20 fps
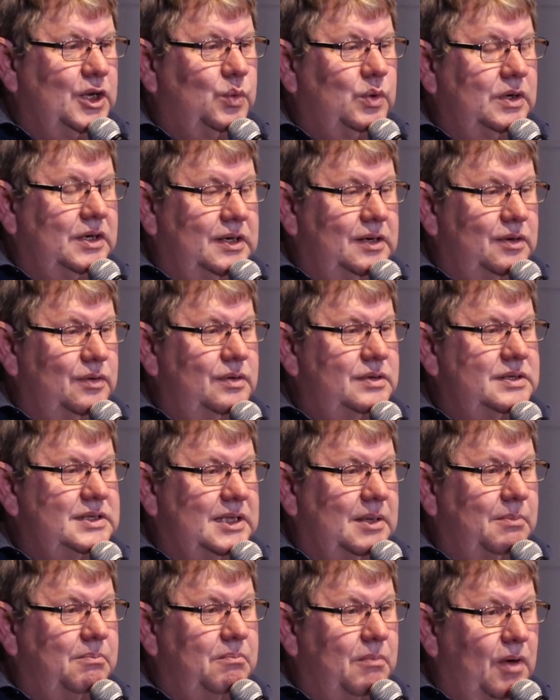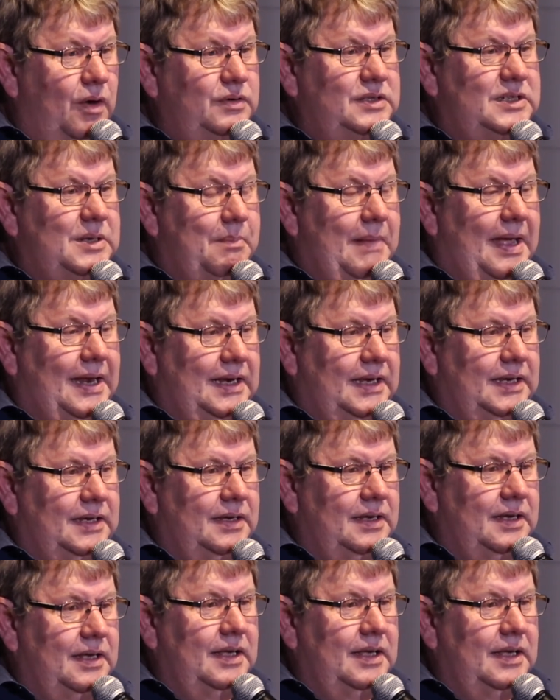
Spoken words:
who would lose the most money